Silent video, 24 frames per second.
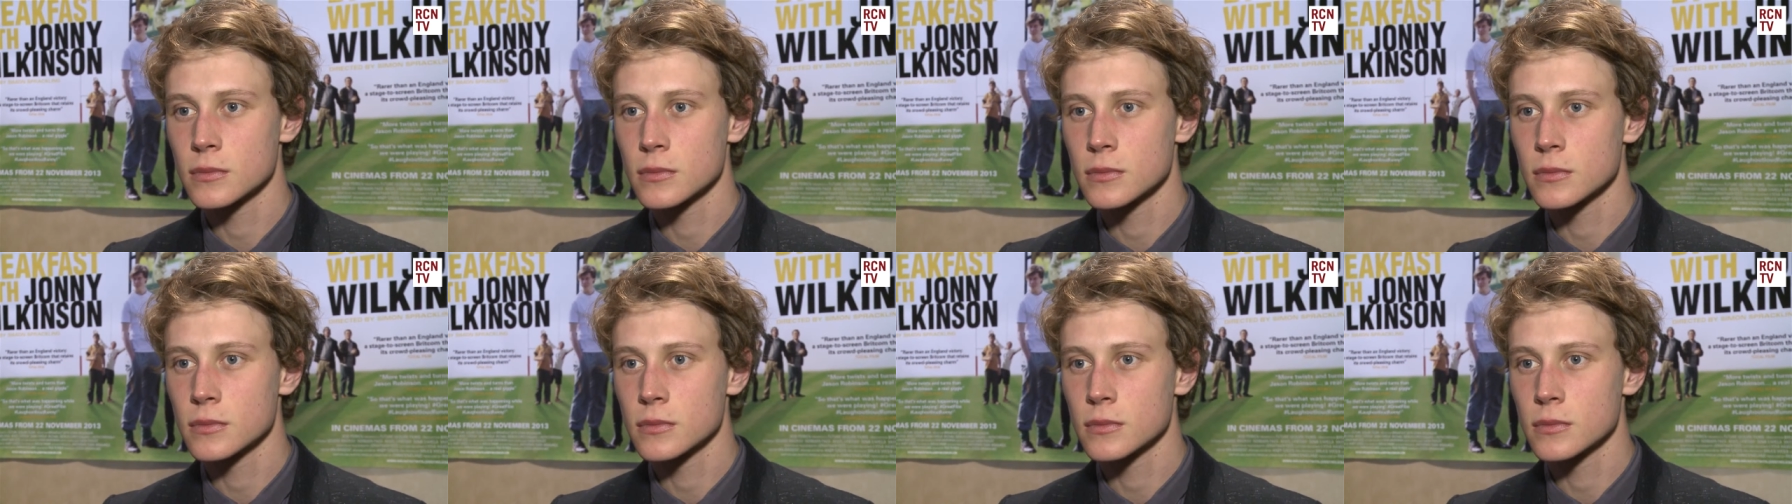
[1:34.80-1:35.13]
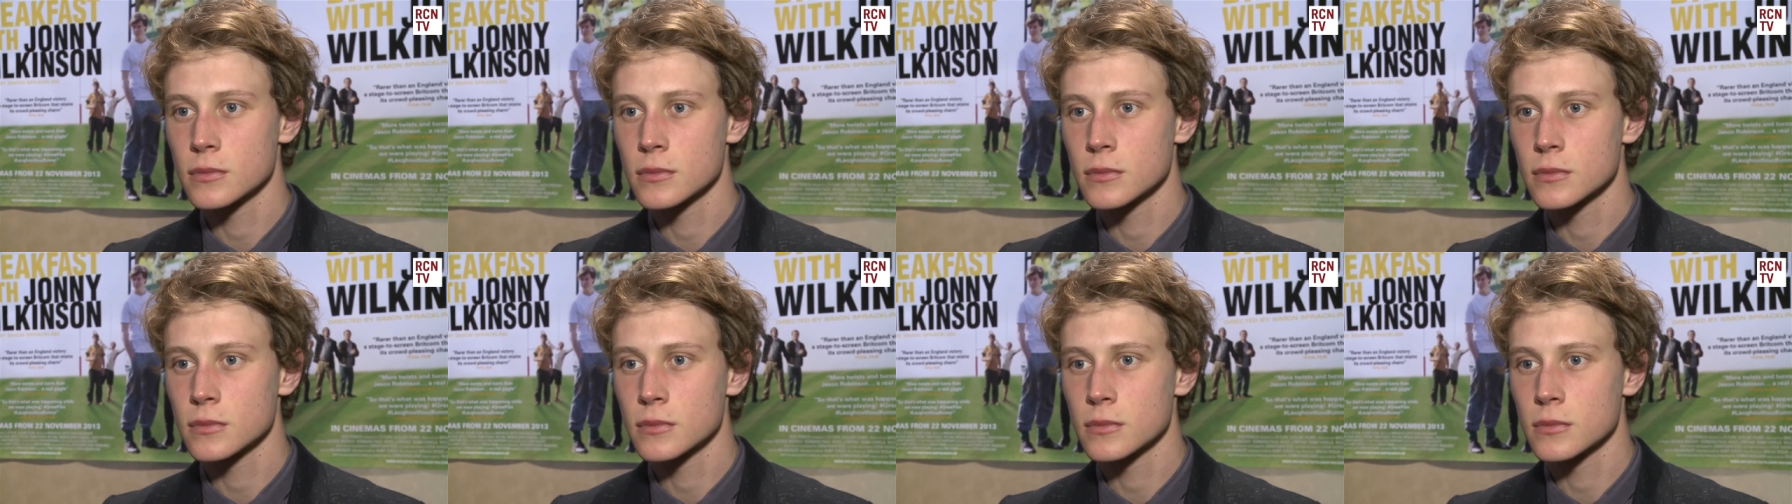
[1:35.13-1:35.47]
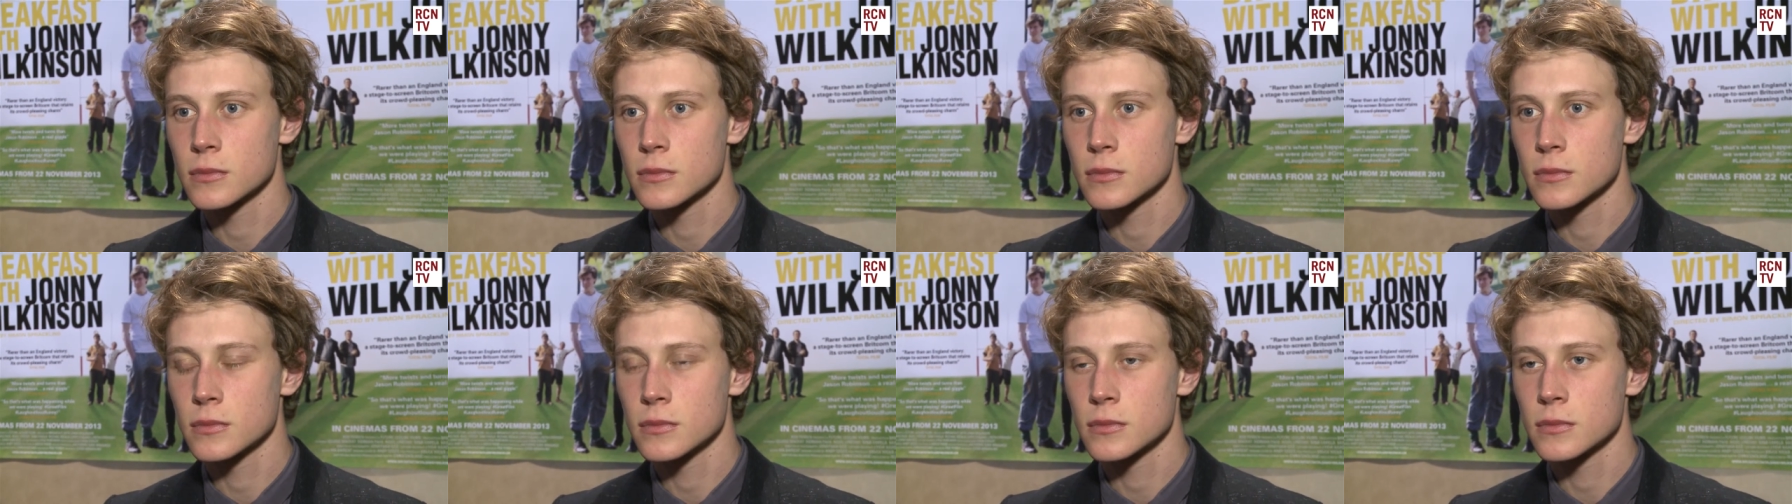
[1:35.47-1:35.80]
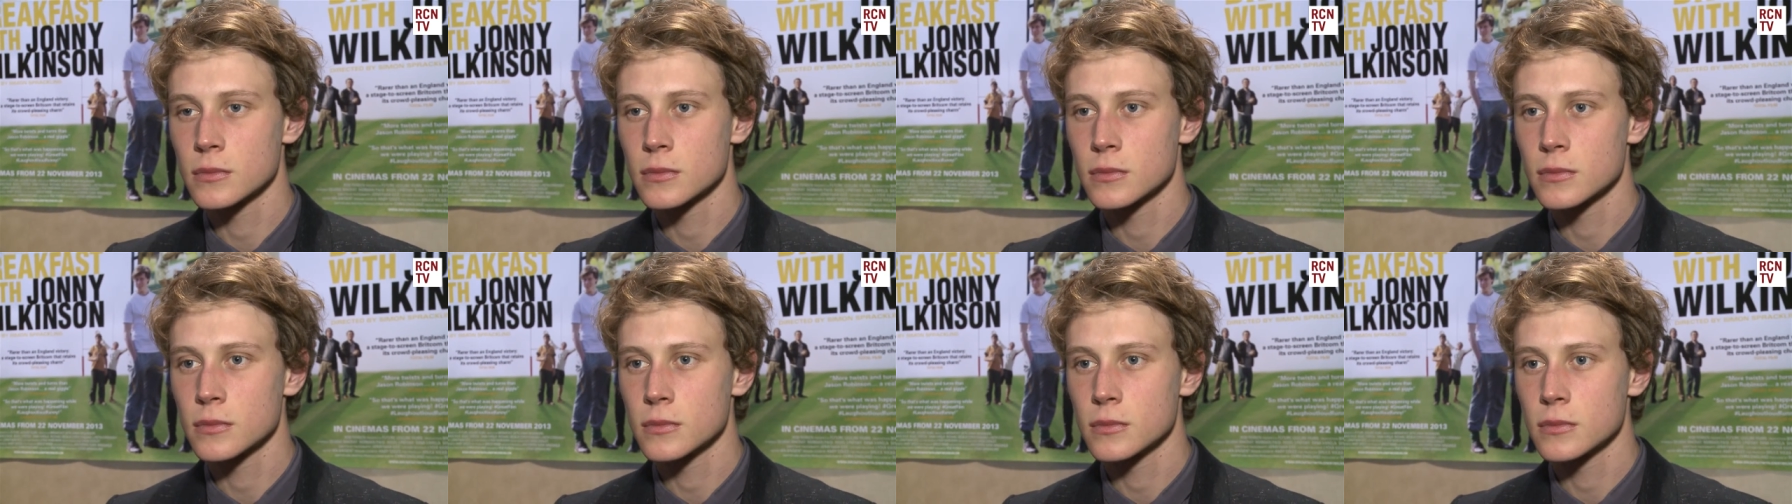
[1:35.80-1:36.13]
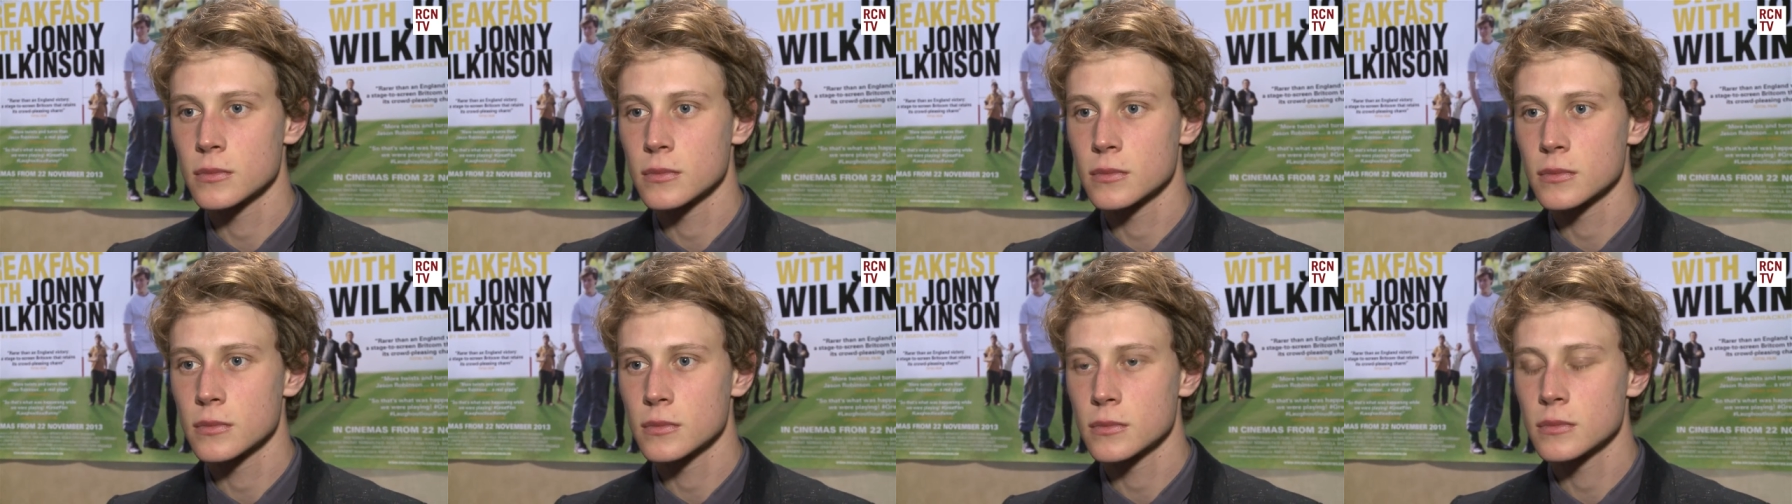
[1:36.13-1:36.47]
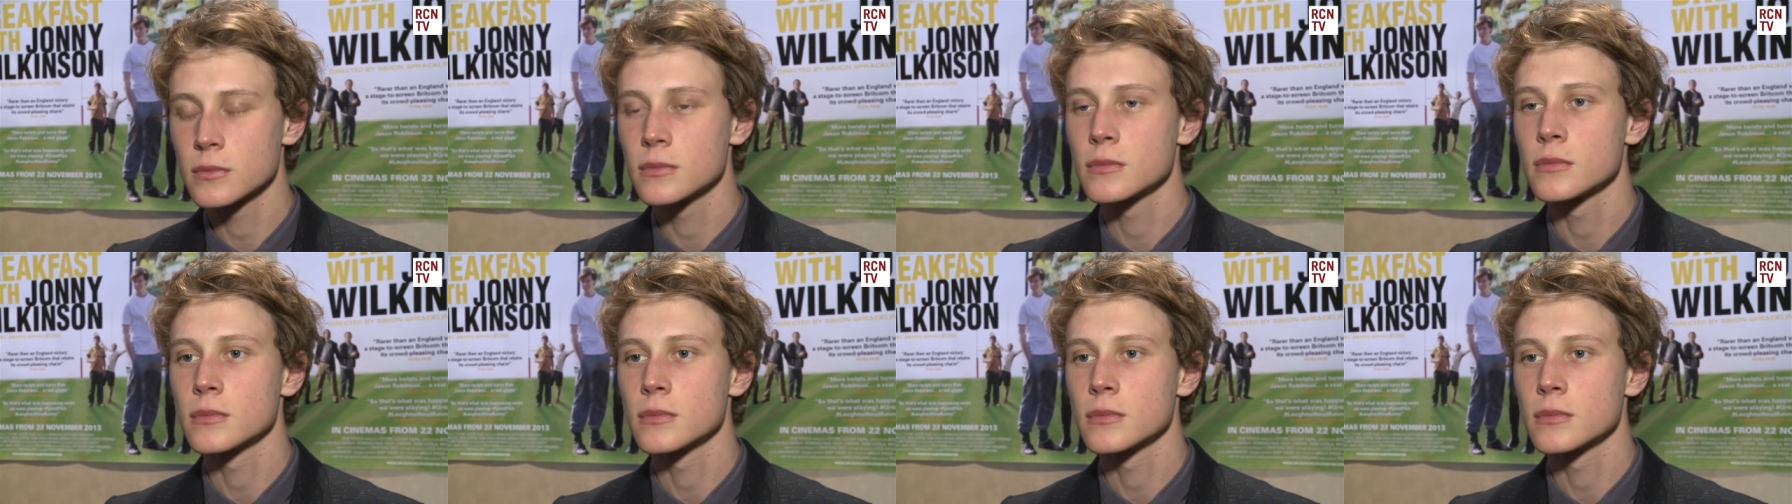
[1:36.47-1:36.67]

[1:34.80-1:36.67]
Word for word: maybe aren't big rugby fans. I think there's a